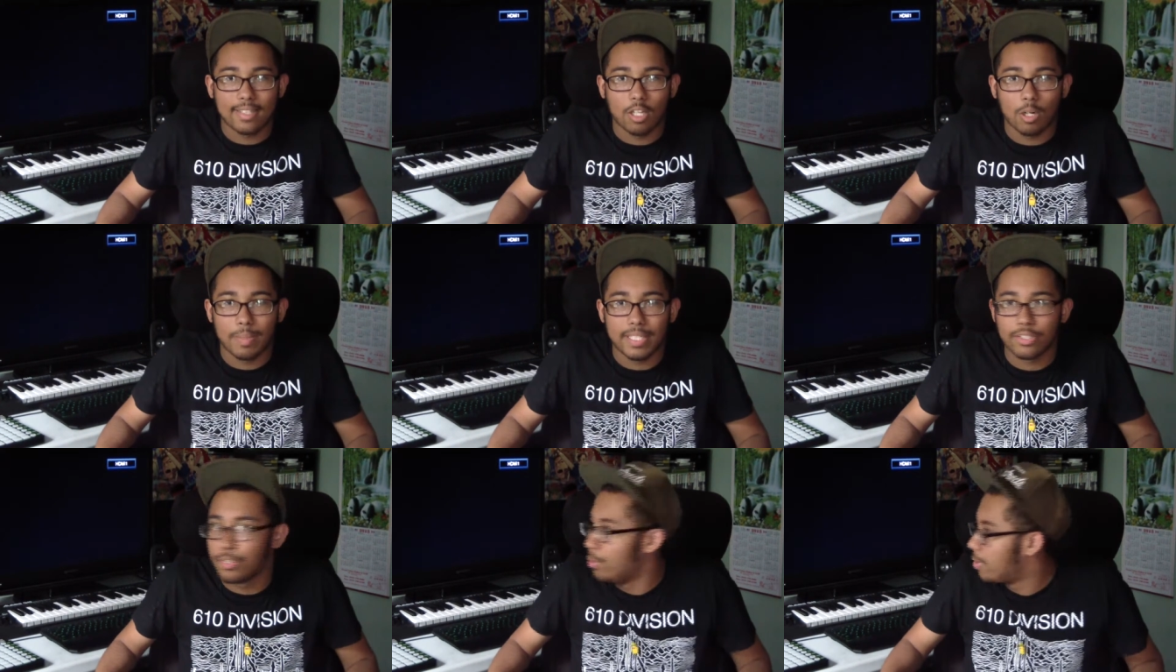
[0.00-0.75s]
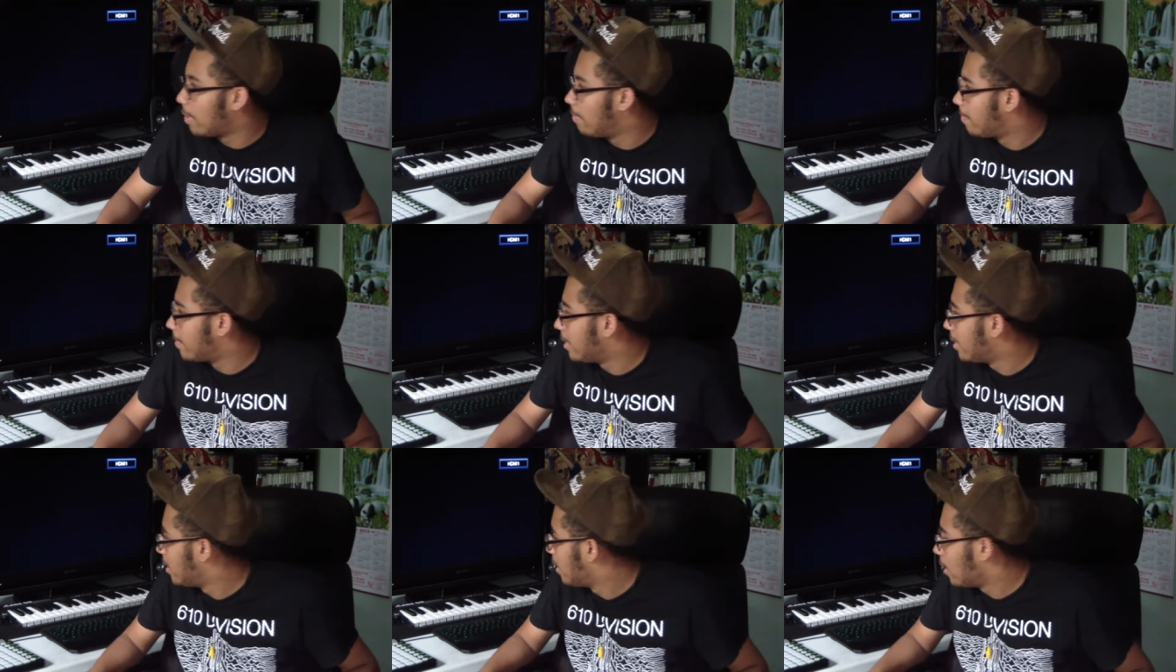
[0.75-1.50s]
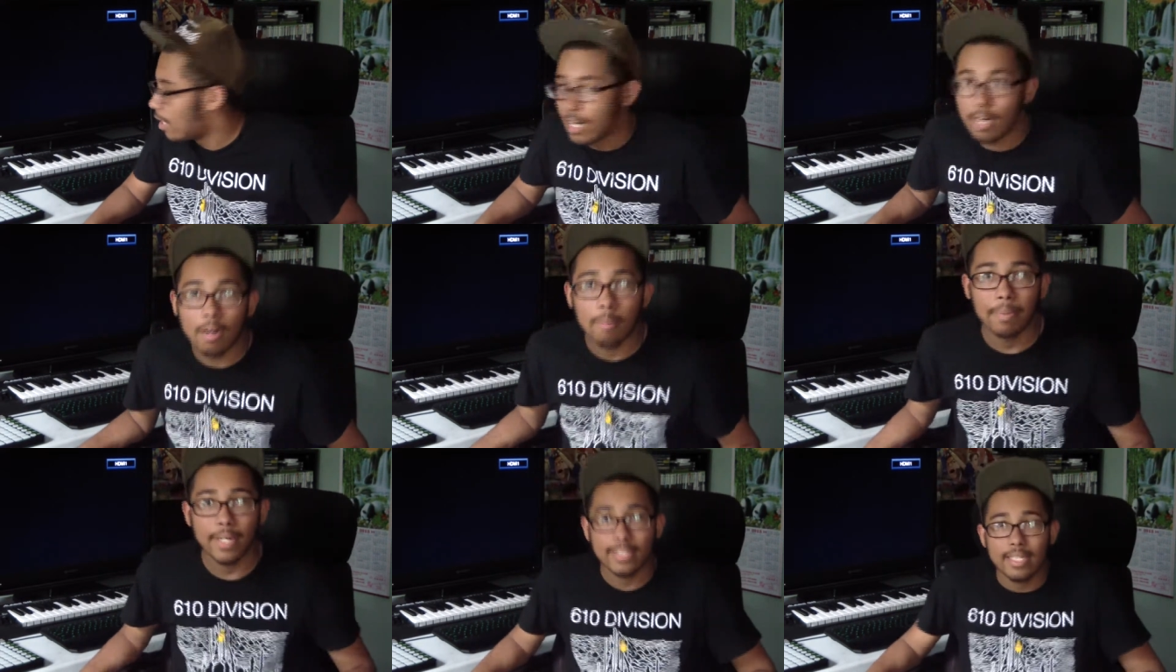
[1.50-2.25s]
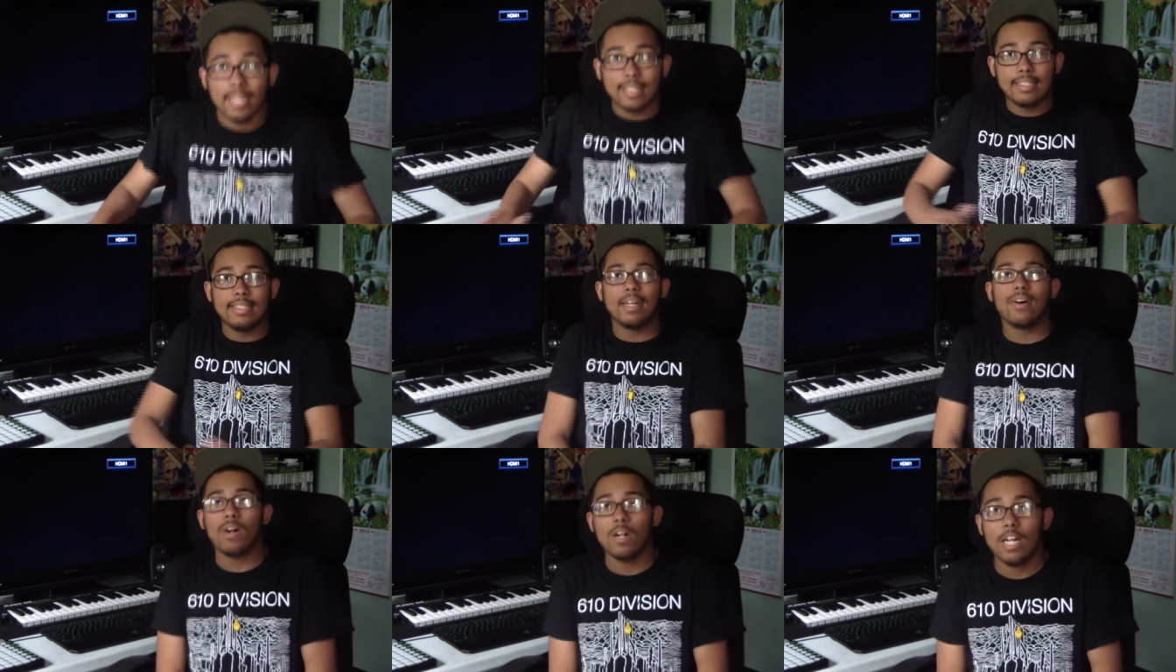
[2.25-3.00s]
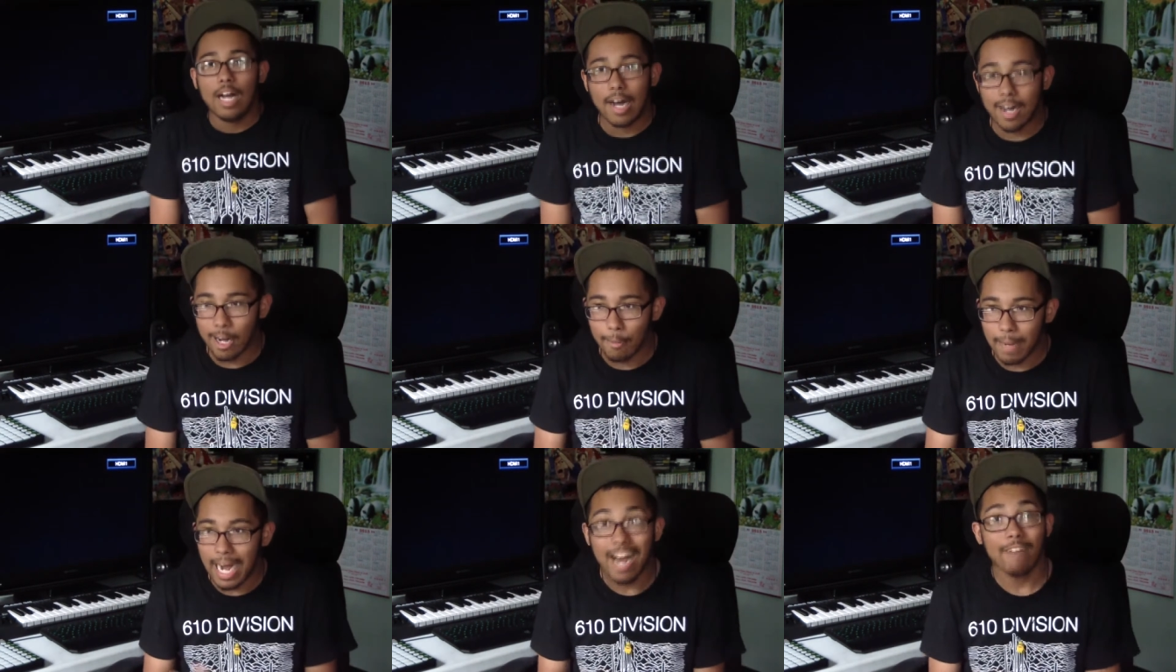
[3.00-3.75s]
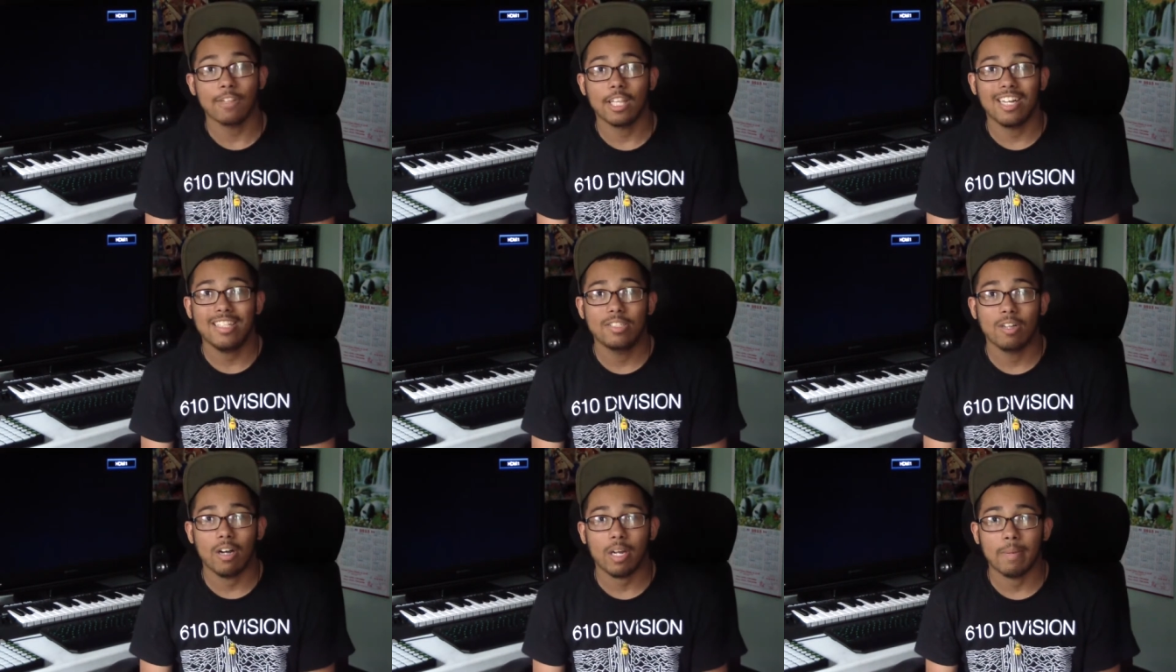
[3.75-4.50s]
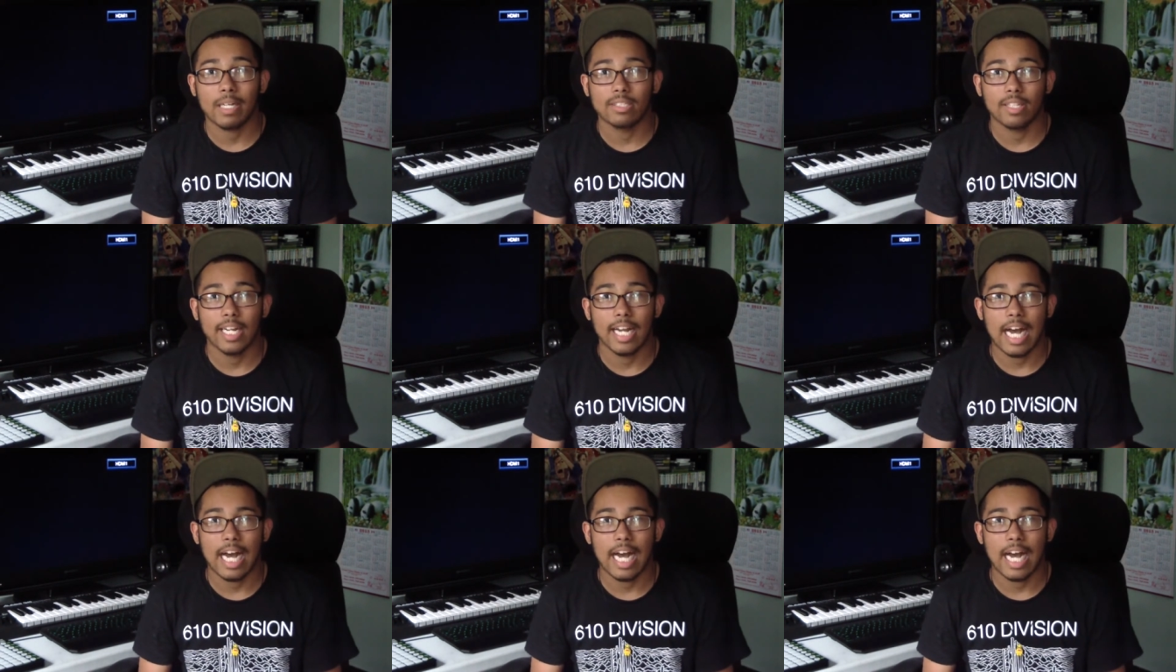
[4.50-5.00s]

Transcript: a little bit too comfy, uh, but still, um, I have a lot to talk about today.